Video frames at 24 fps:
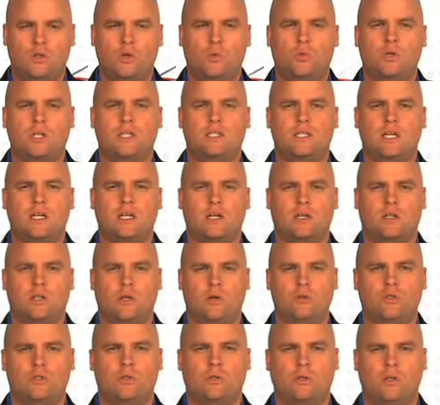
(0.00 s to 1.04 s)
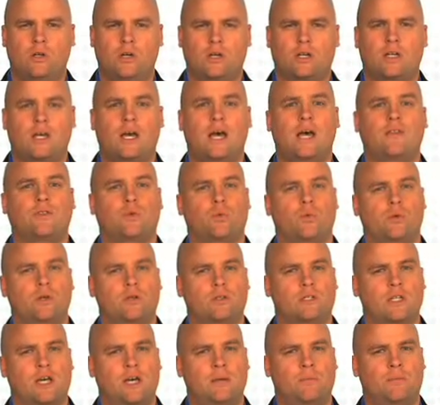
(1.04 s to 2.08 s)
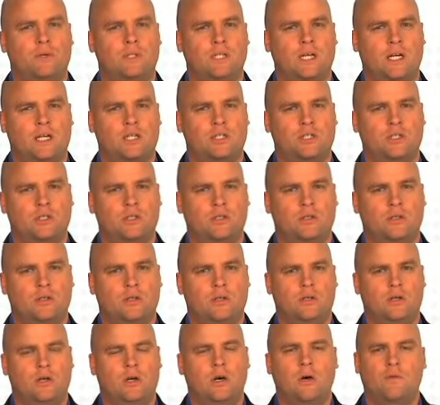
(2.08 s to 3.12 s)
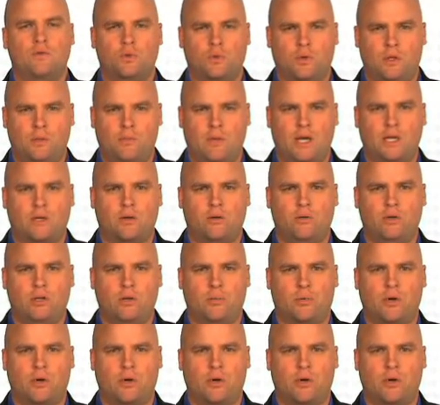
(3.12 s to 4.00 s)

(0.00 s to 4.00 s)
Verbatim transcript: you'll want to take a closer look at the real-time protection of Trend Micro